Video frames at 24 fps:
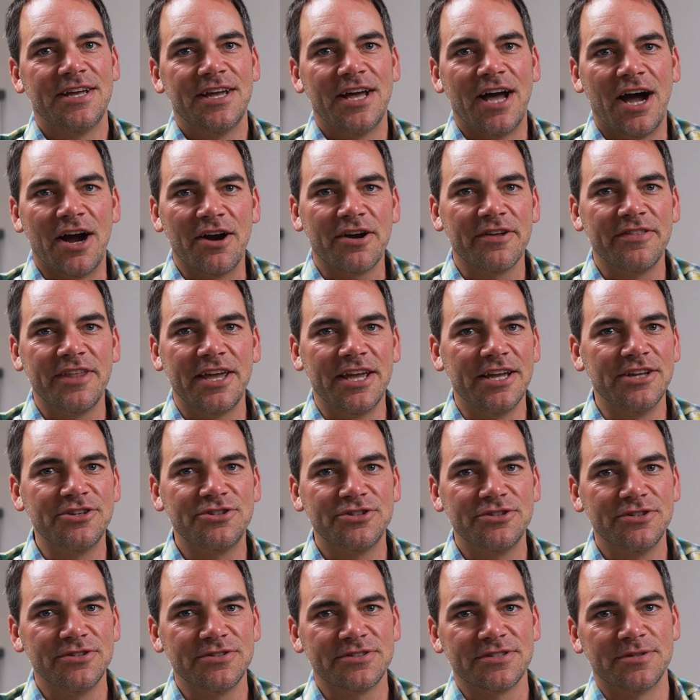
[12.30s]
How can they
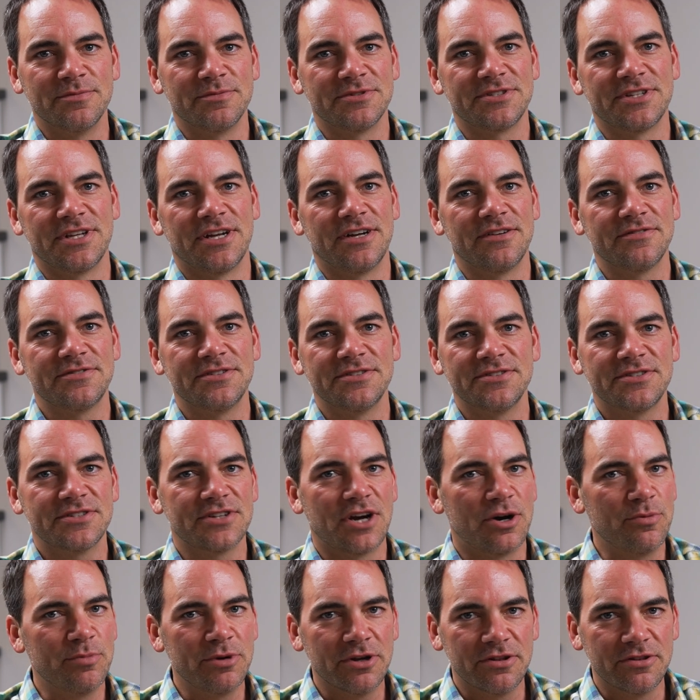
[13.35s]
introduce themselves and
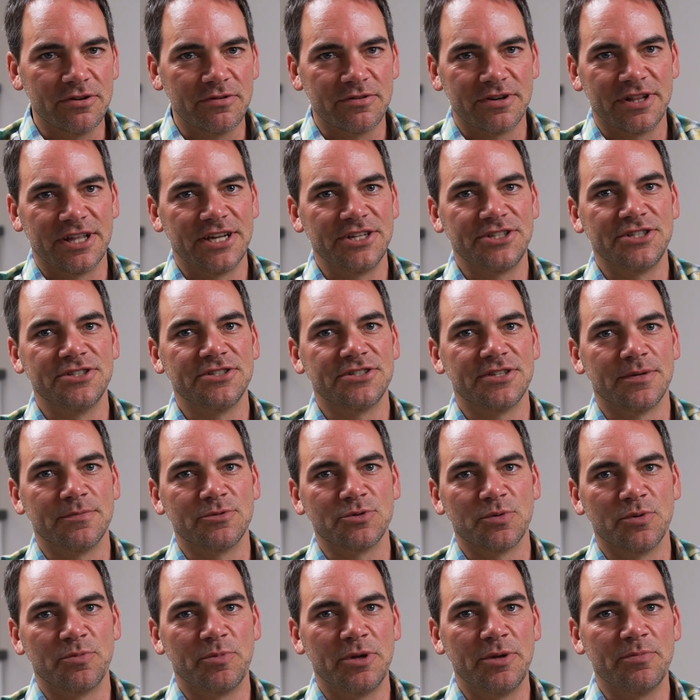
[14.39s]
start building
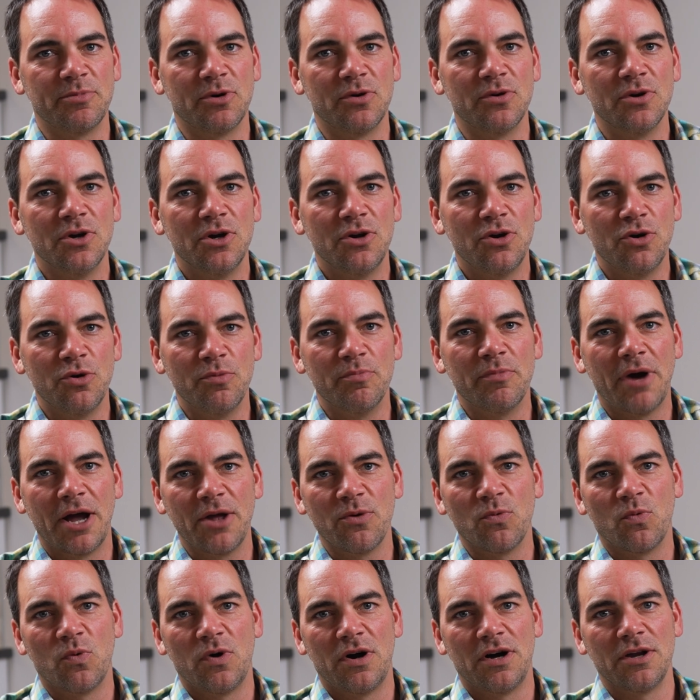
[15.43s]
relationships with people who
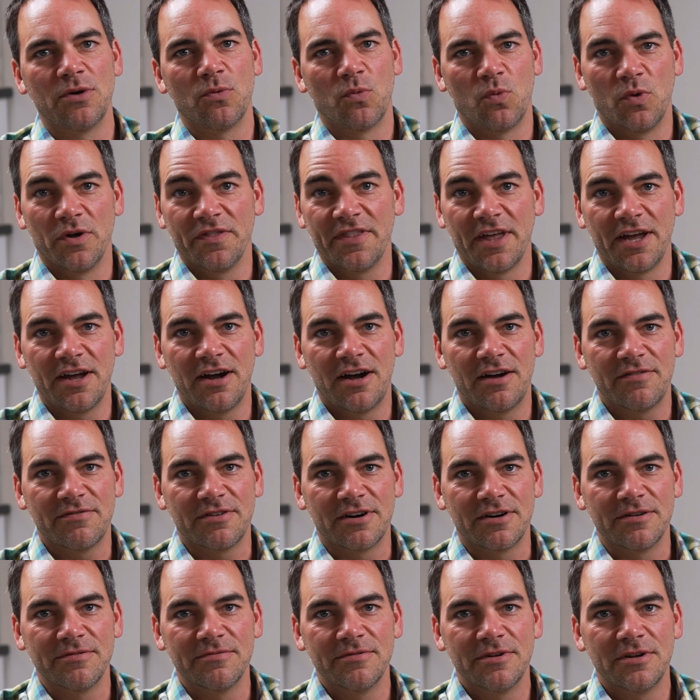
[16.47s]
might want what they
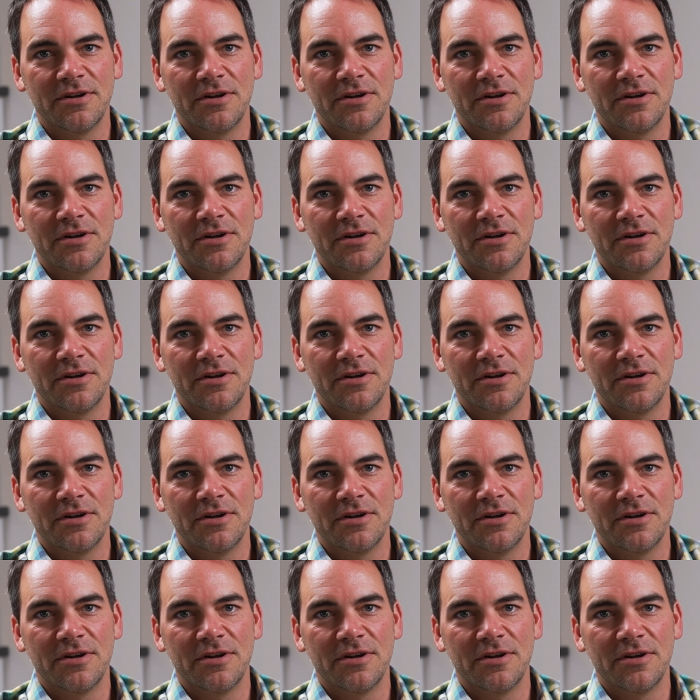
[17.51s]
offer?